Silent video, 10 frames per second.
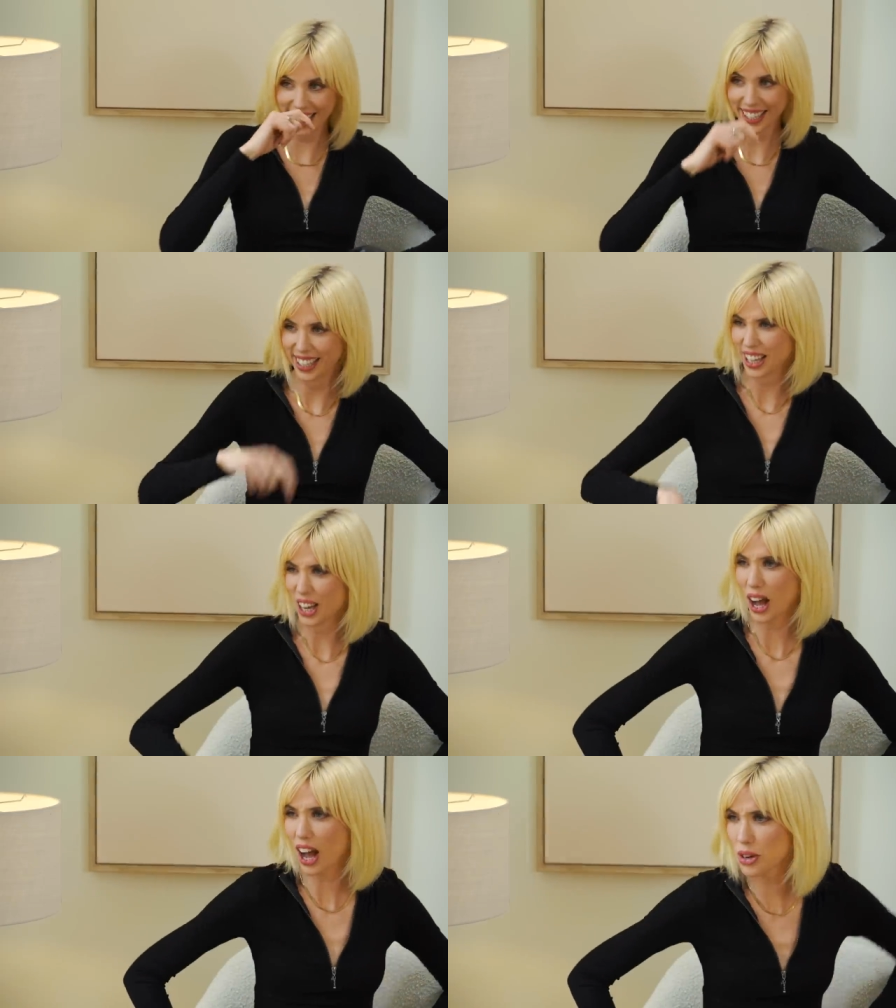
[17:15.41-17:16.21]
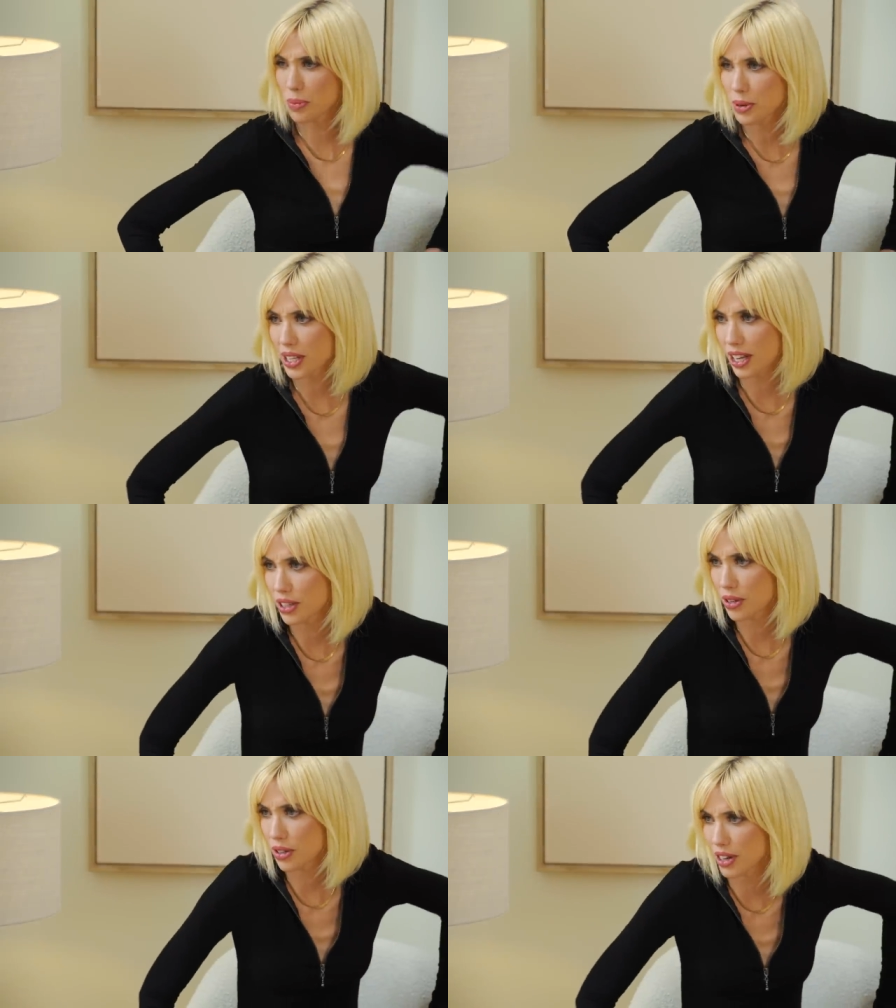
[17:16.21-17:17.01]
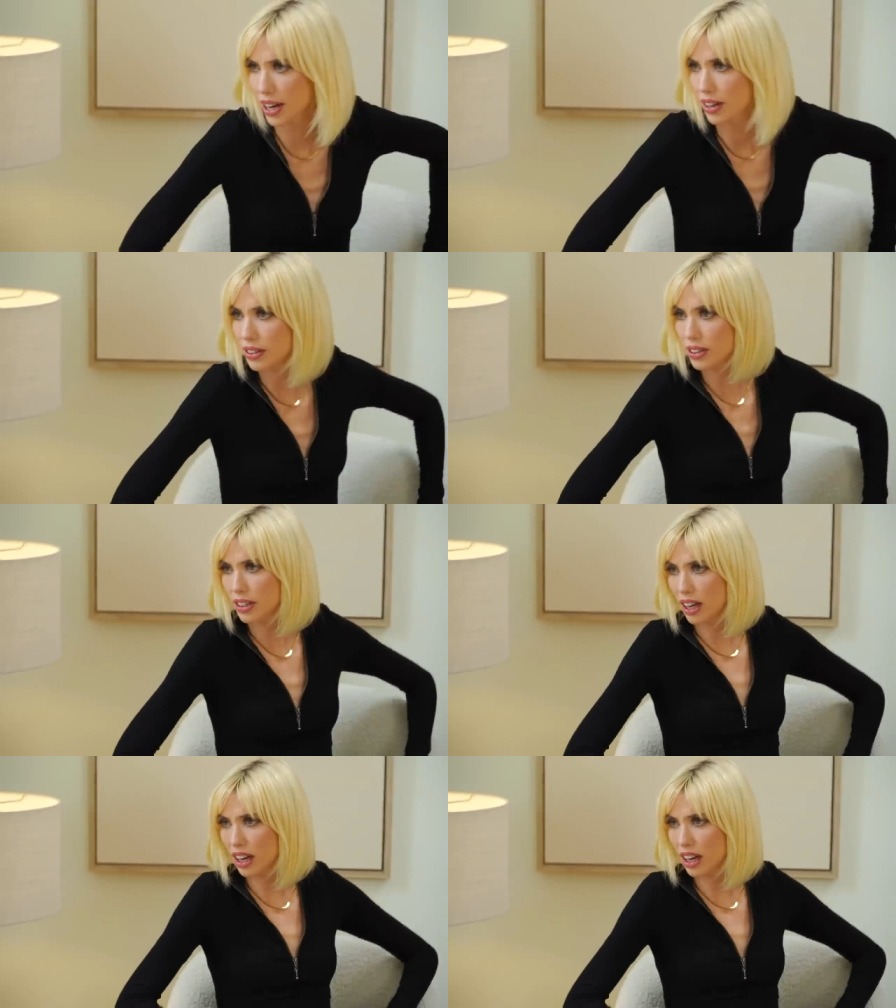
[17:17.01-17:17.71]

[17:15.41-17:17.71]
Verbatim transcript: you gotta know, toes are out. 100% toes are out. Yeah. Oh,